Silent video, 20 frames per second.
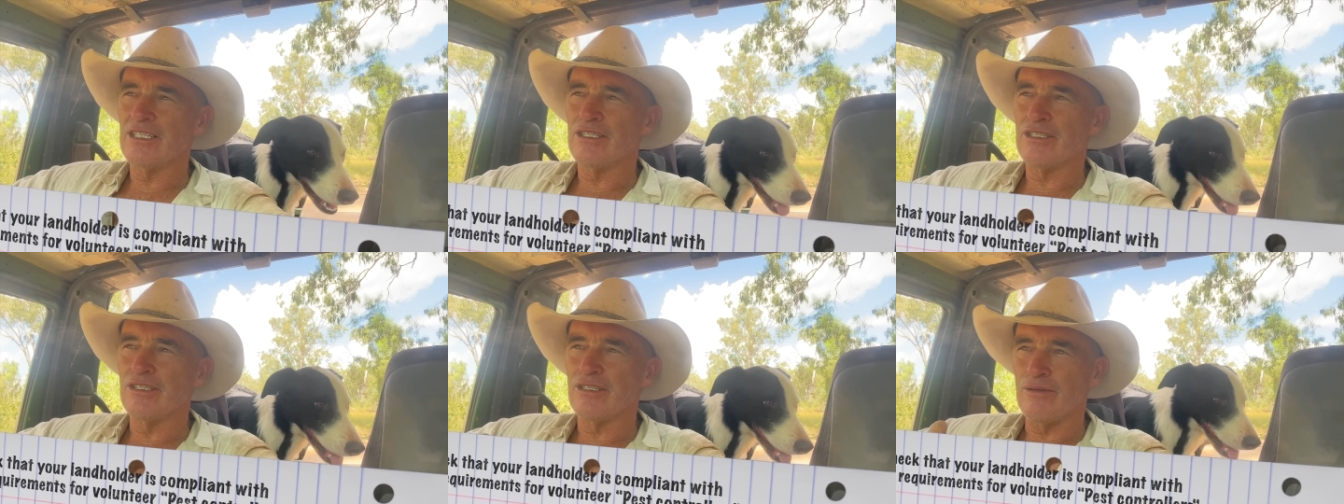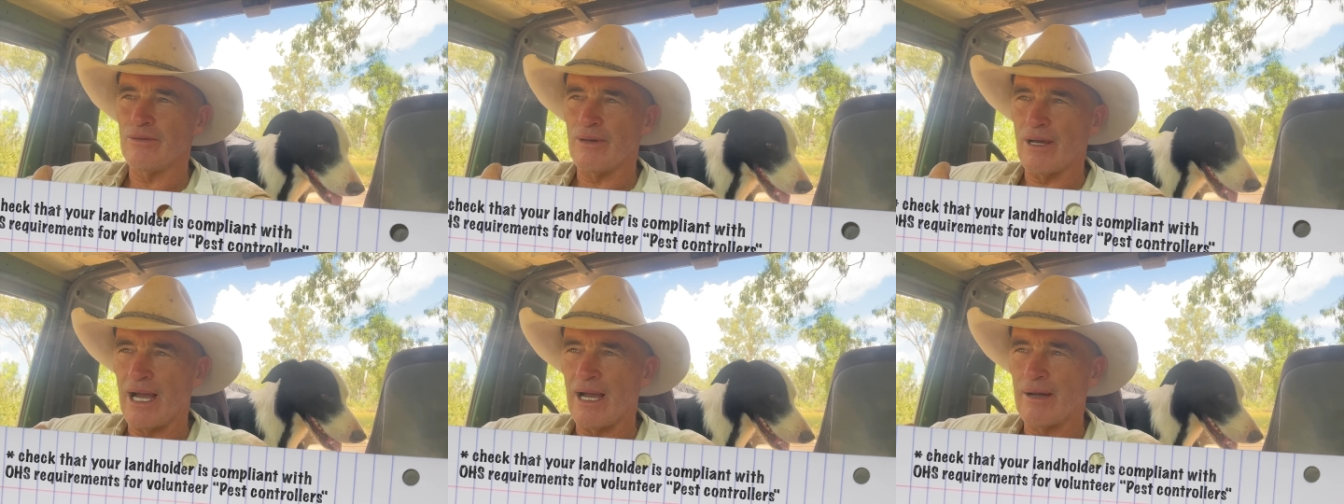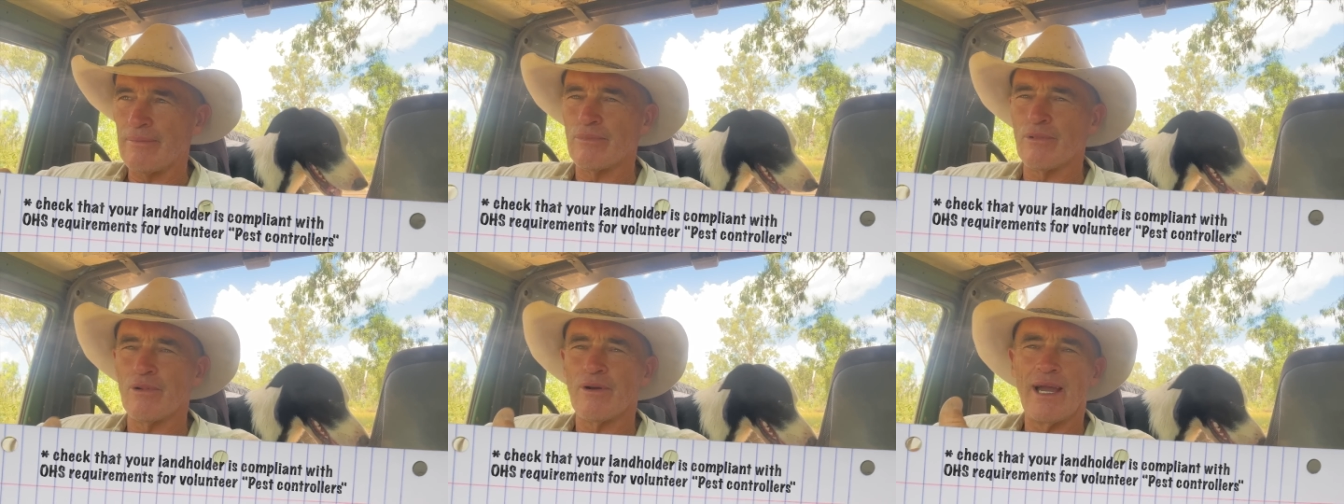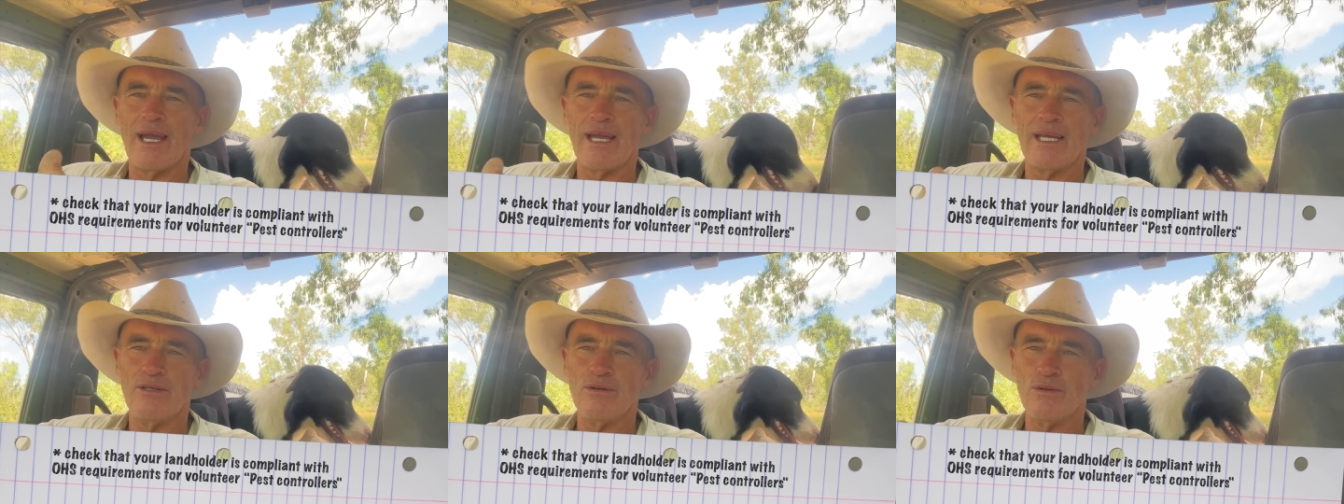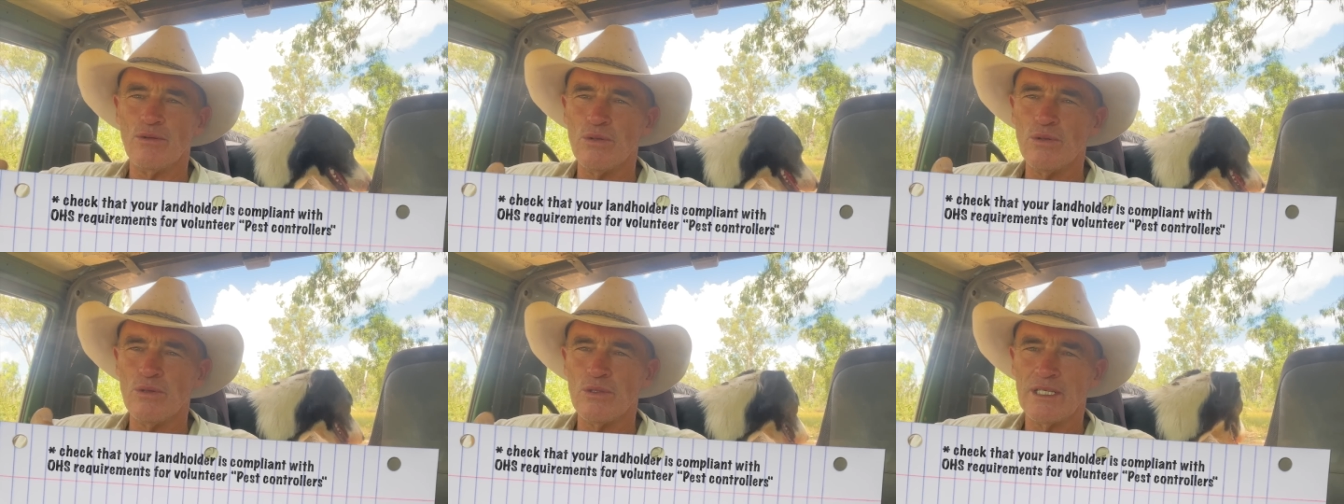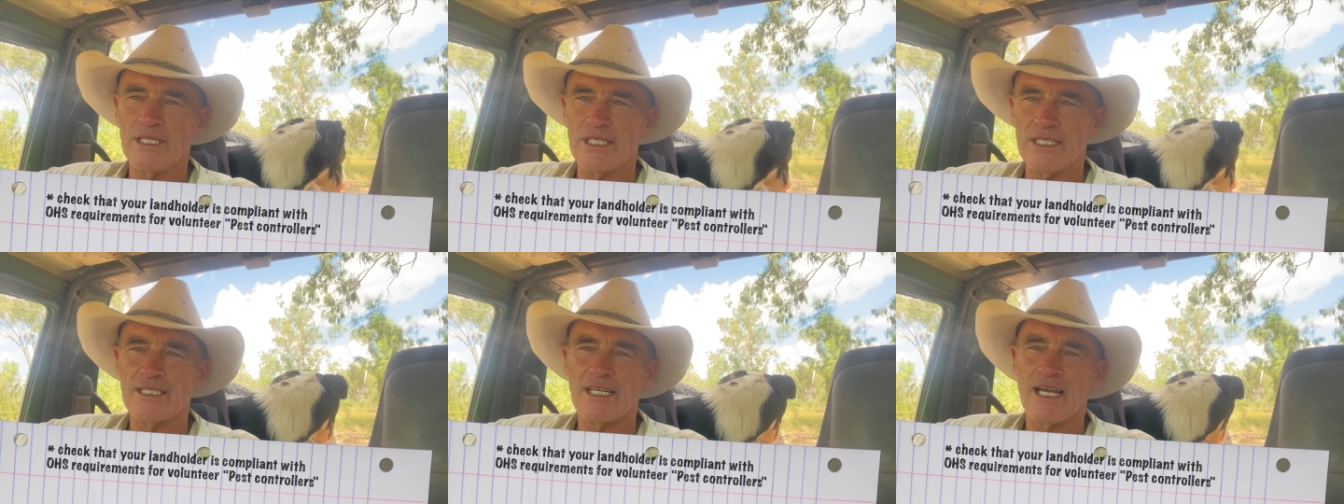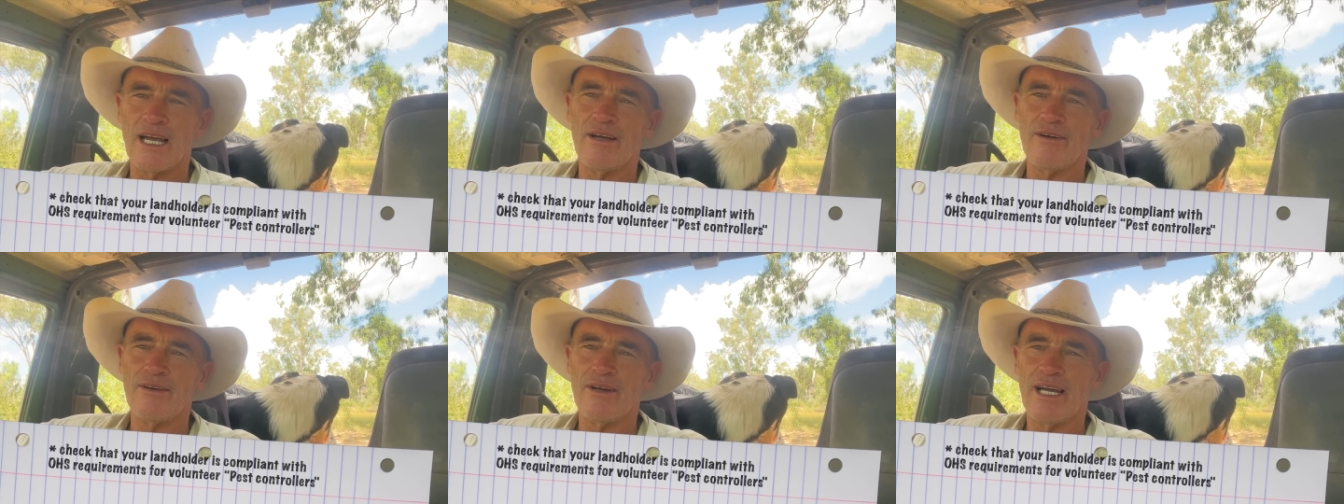to upgrade all his
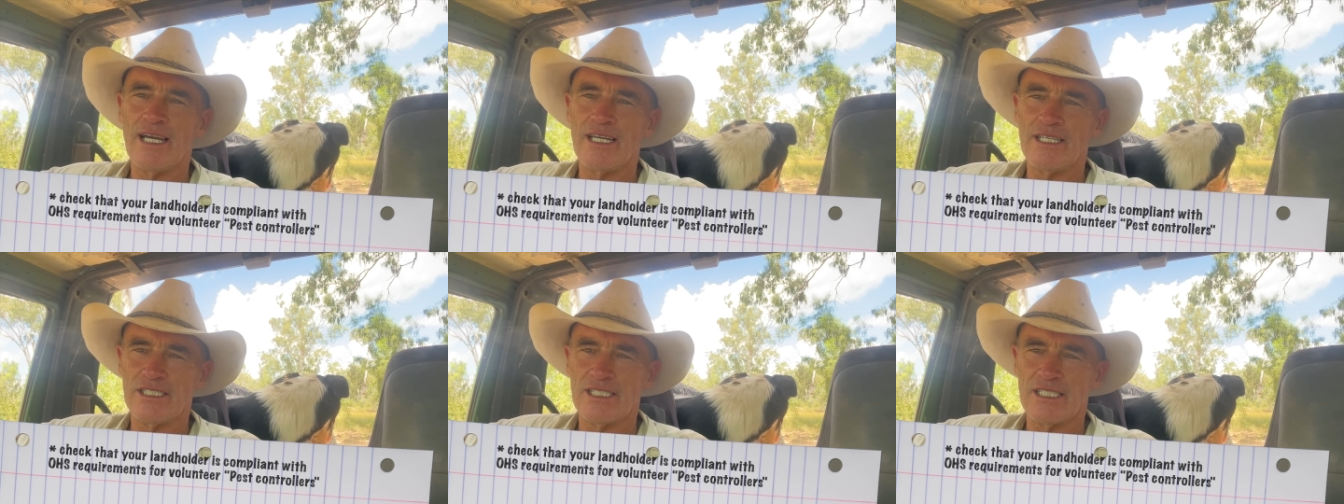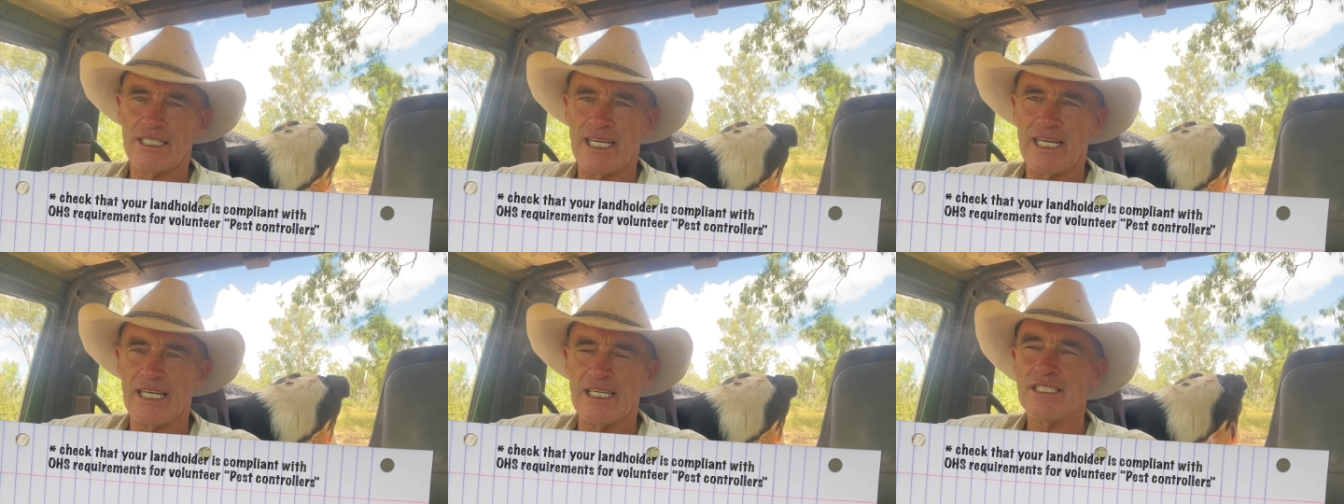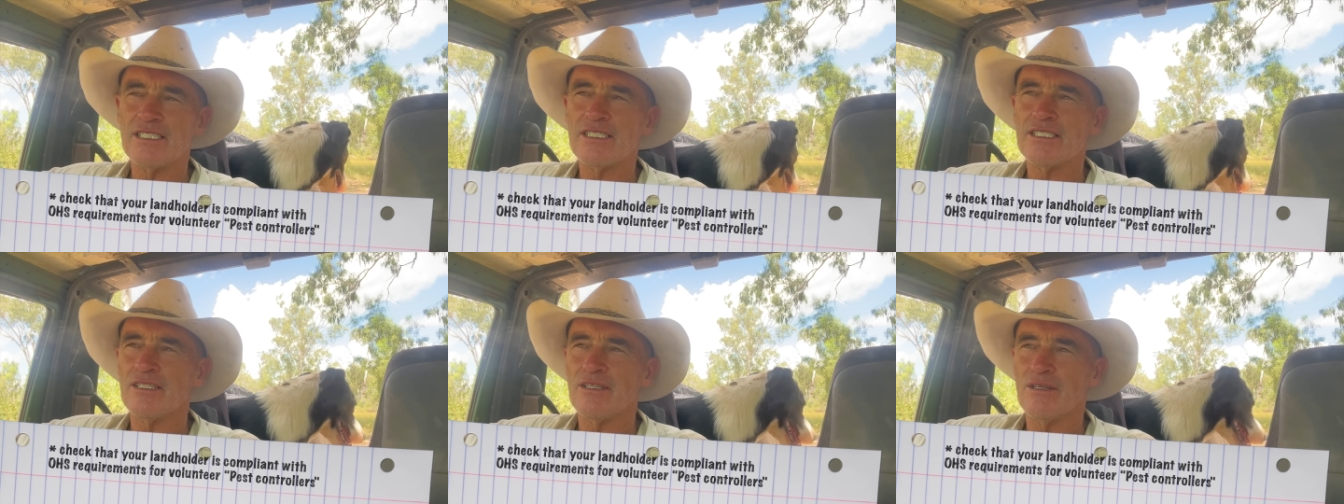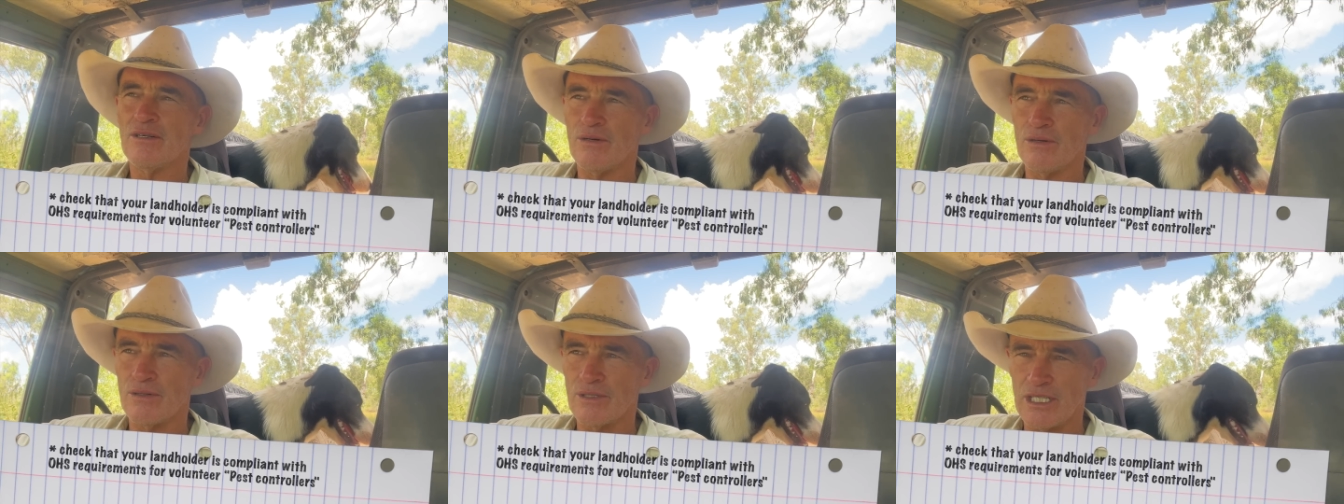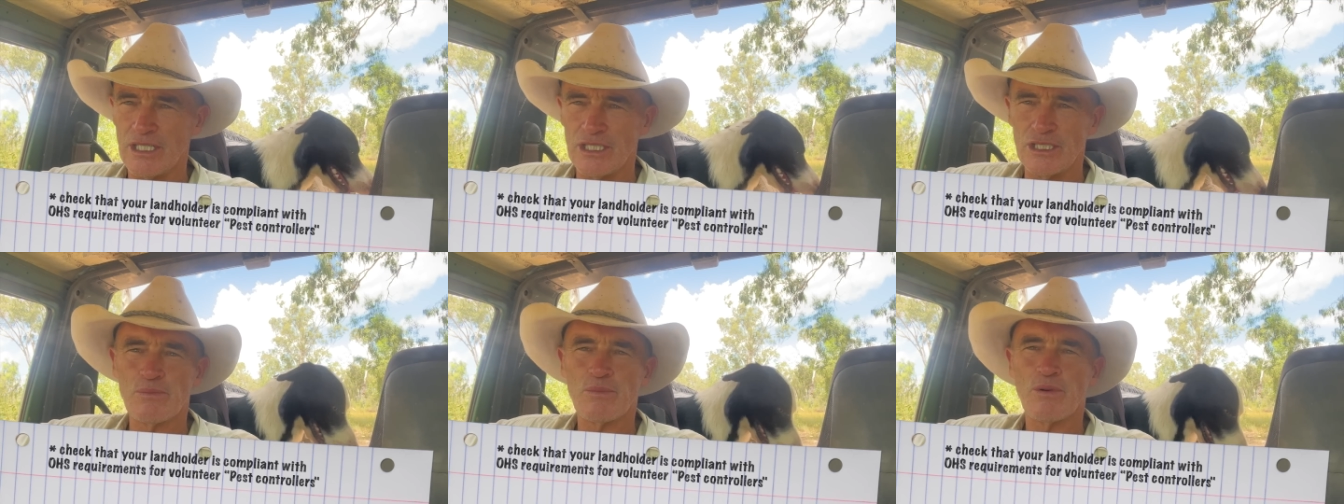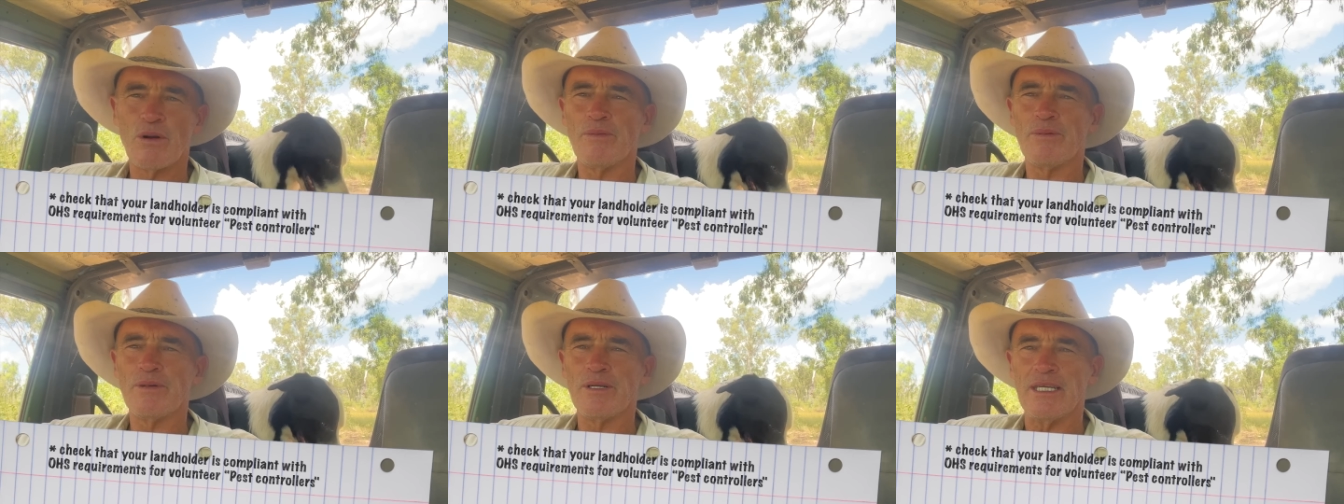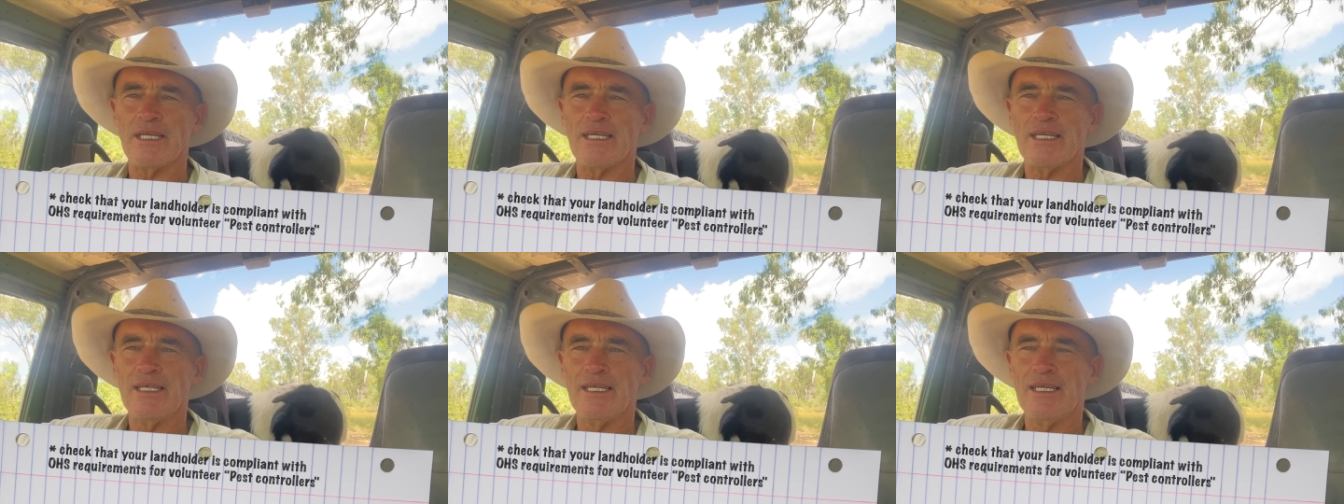OH&S on his property